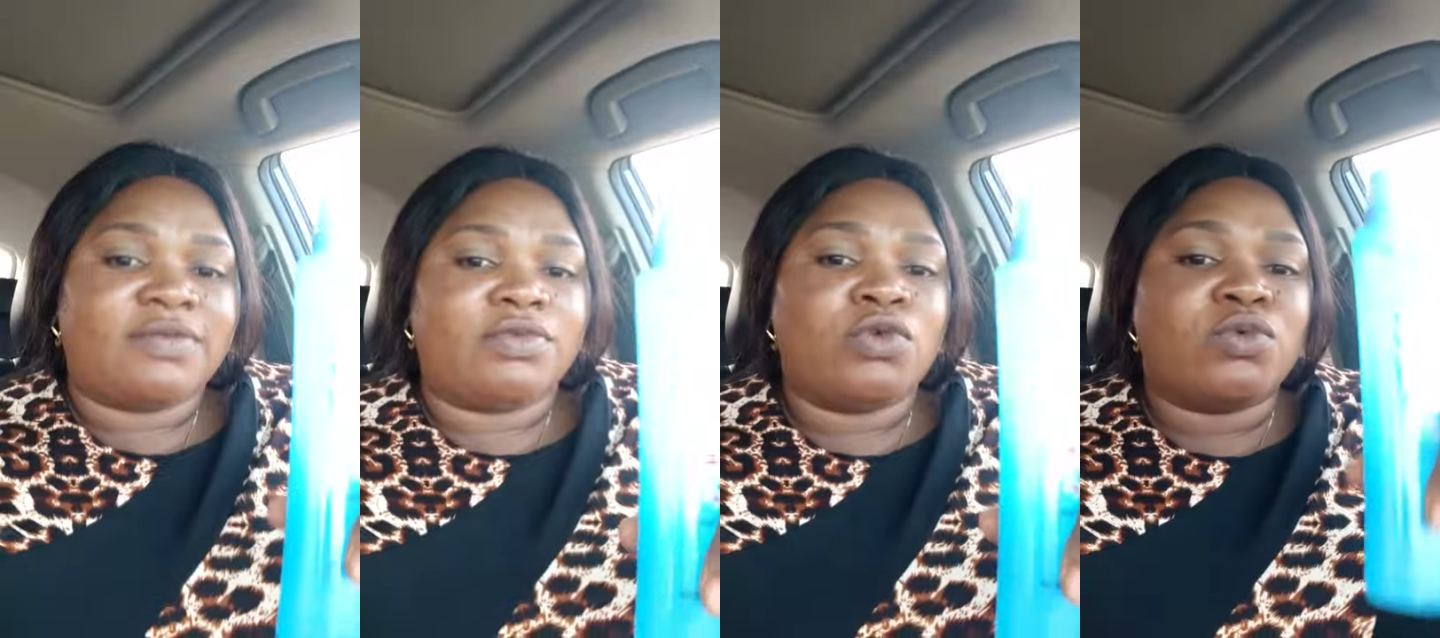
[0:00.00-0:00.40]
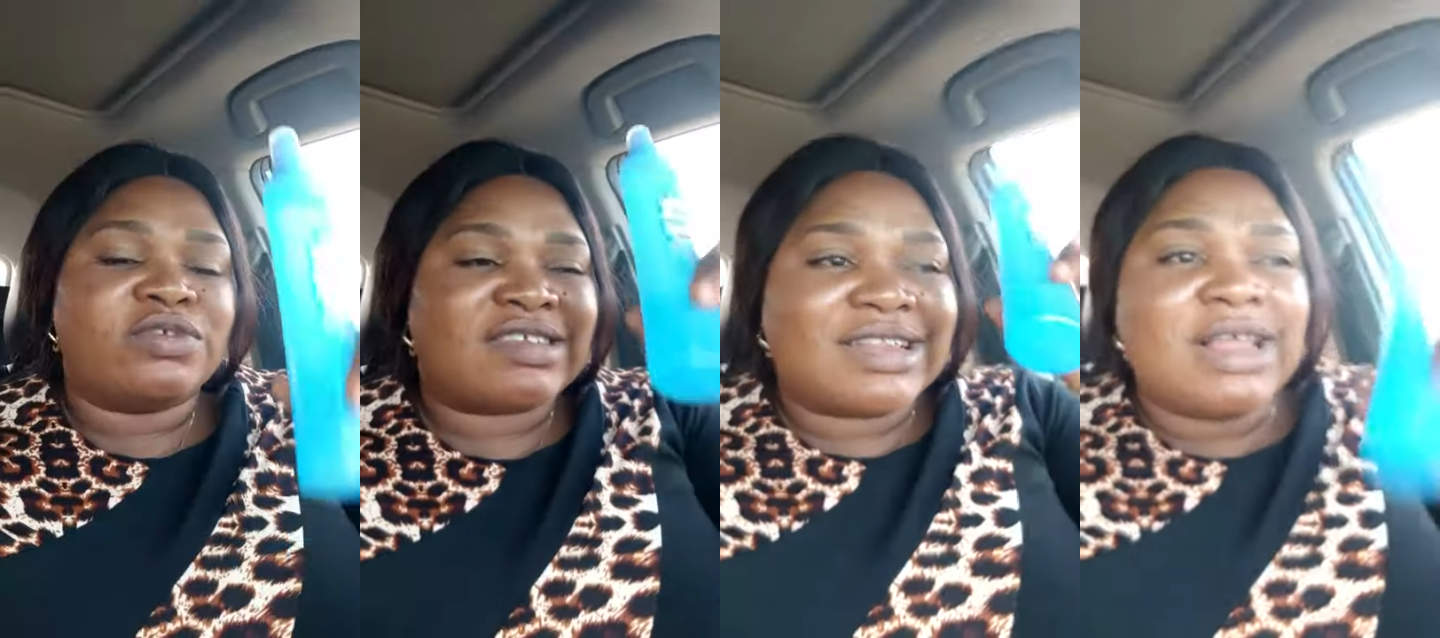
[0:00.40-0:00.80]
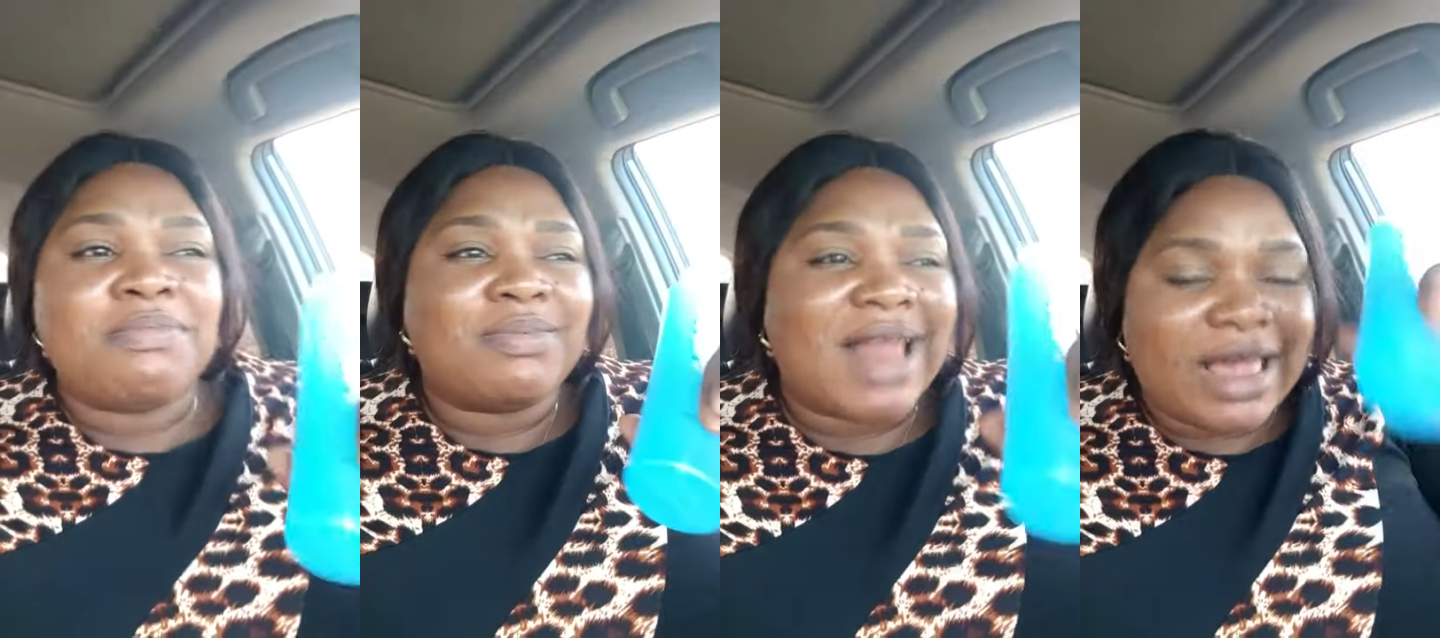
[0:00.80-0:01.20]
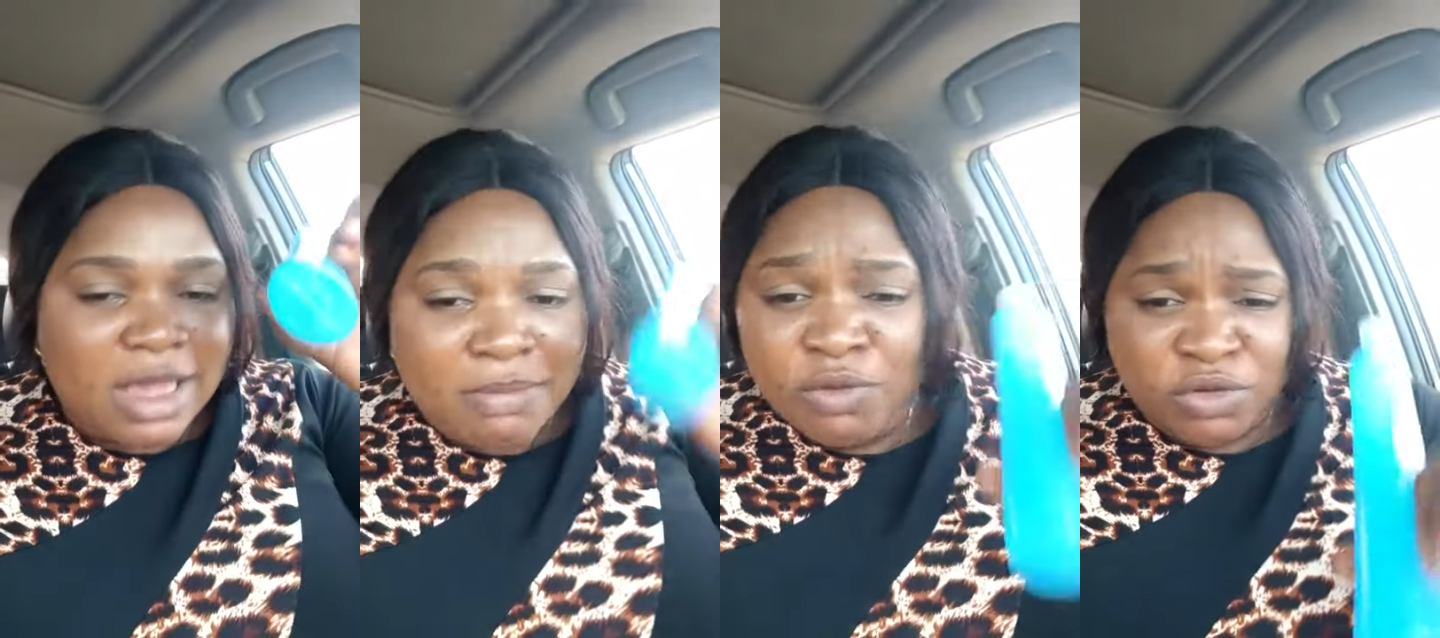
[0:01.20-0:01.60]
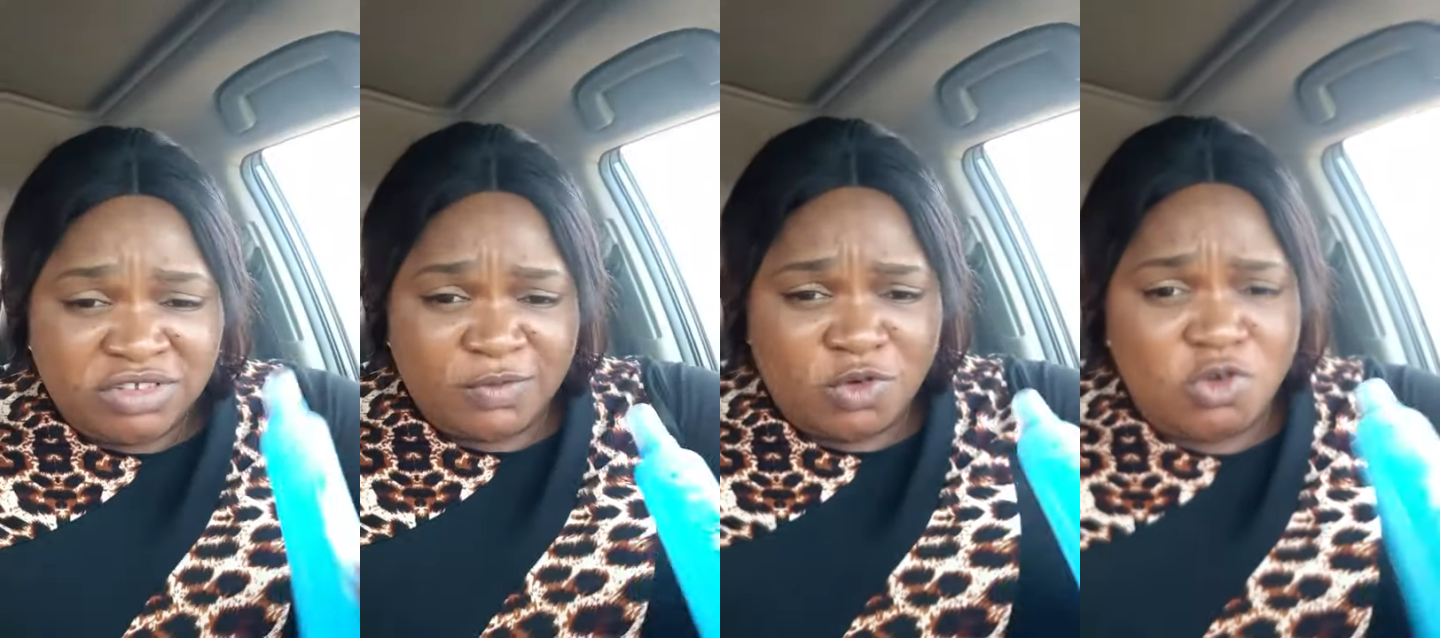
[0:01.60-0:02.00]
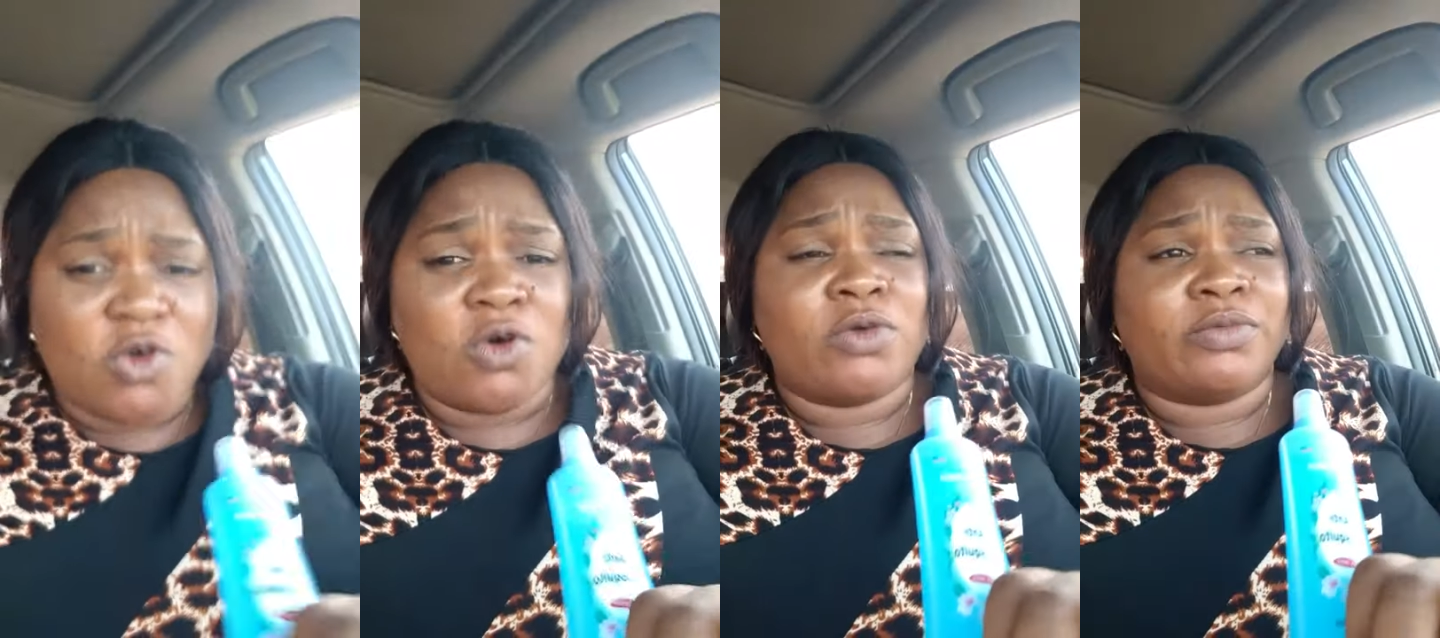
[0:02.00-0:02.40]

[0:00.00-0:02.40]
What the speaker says: you will sleep like a baby. You won't even know